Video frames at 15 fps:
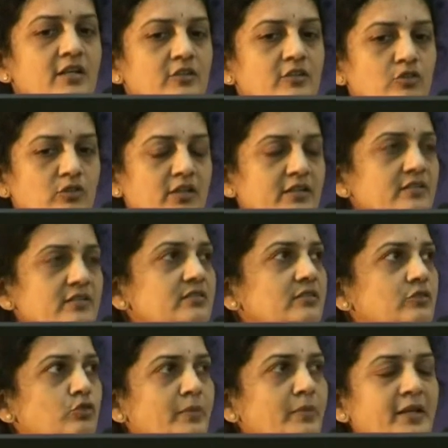So that is
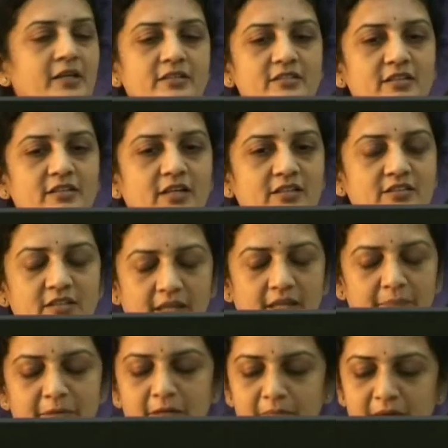to be
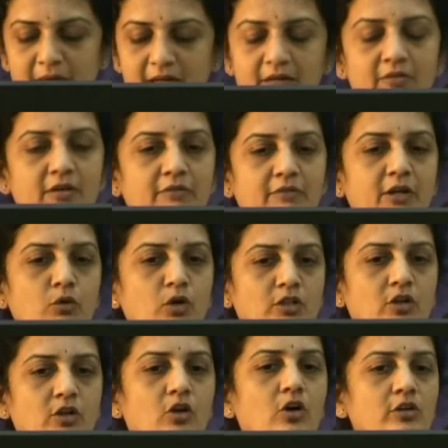kept in mind when we look at
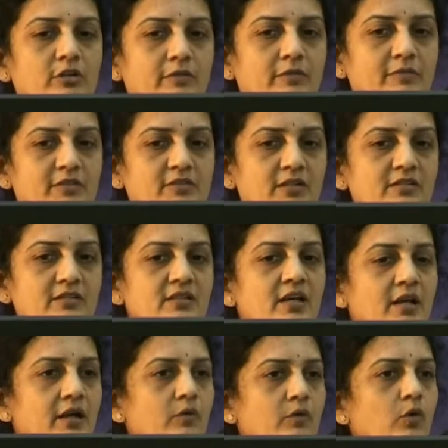the long-term results
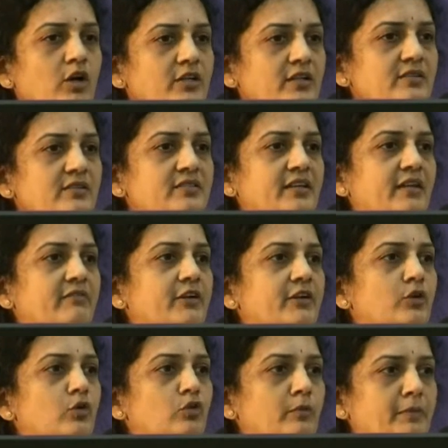and what else can we
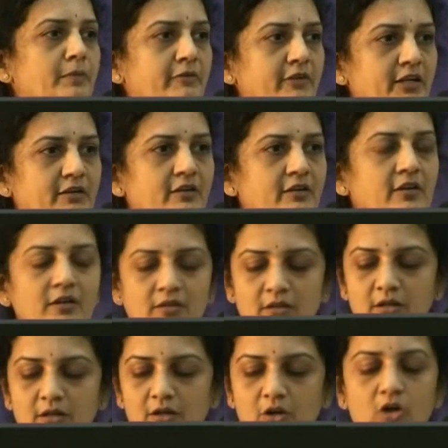do to prevent
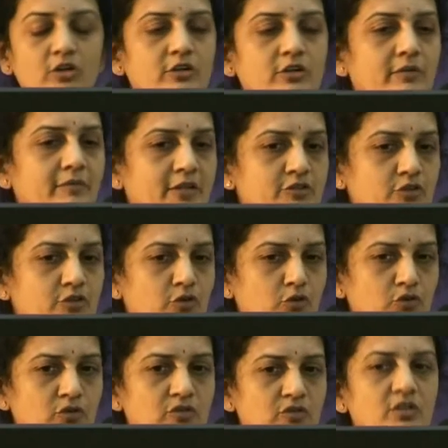the long-term
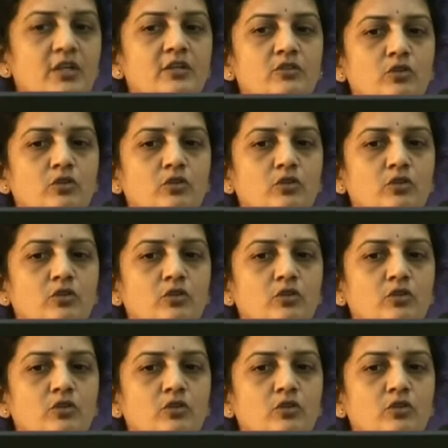restenosis.